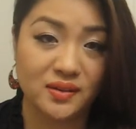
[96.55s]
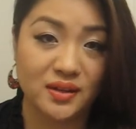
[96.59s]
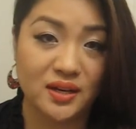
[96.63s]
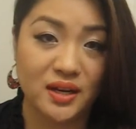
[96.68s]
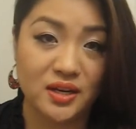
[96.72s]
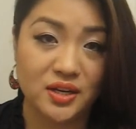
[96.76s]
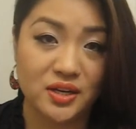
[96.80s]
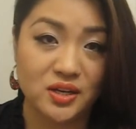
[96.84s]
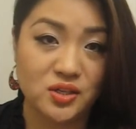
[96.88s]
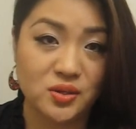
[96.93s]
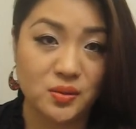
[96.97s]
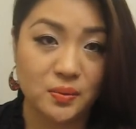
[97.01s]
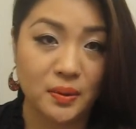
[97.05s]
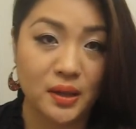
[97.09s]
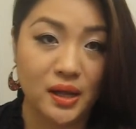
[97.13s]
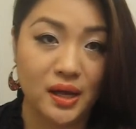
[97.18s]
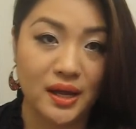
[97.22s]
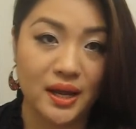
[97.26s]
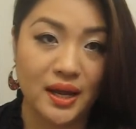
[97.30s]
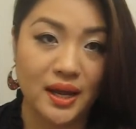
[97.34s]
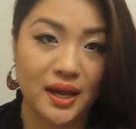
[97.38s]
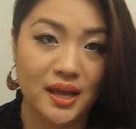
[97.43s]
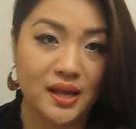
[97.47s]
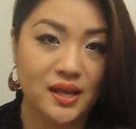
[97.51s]
that I need to
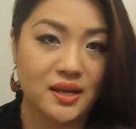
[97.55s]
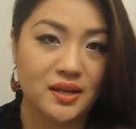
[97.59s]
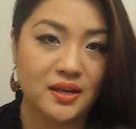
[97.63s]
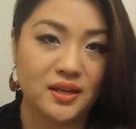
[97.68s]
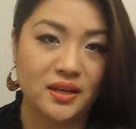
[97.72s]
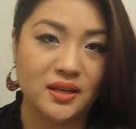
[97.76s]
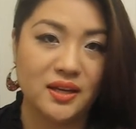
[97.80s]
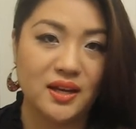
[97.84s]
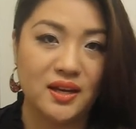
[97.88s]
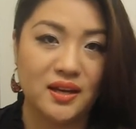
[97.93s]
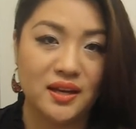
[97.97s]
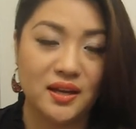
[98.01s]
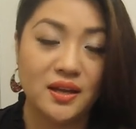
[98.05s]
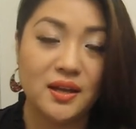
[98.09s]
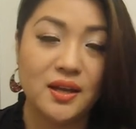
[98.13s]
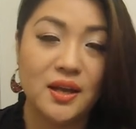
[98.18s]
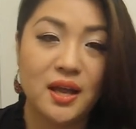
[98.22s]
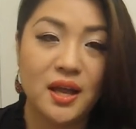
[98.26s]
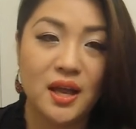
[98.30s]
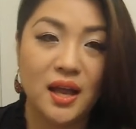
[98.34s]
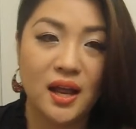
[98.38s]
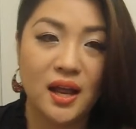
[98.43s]
apply and I kind of,